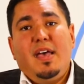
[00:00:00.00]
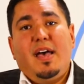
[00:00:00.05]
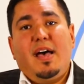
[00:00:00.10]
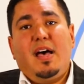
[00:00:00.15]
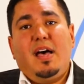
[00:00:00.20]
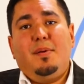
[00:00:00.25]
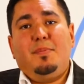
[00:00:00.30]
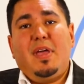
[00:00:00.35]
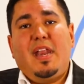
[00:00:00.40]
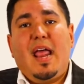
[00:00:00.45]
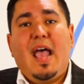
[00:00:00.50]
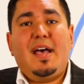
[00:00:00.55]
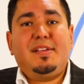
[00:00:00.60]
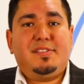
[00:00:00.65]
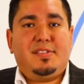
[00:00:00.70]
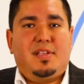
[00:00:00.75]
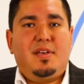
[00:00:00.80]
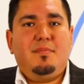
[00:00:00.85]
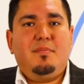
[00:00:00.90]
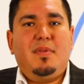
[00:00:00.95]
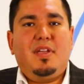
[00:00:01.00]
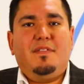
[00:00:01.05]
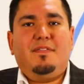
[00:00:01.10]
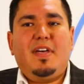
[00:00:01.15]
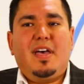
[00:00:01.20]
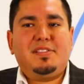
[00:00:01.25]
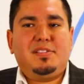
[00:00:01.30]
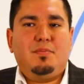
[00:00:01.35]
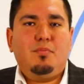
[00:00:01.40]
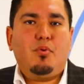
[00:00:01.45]
and ask them if
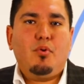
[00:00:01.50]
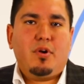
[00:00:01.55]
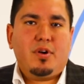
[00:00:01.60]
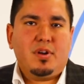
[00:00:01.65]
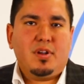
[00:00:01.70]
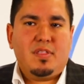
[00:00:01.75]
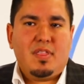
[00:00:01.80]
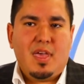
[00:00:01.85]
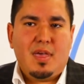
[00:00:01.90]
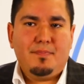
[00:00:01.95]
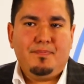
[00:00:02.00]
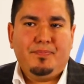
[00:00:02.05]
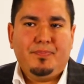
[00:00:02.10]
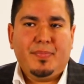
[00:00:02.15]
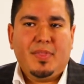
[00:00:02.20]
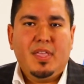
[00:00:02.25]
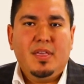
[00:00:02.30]
that's important to them.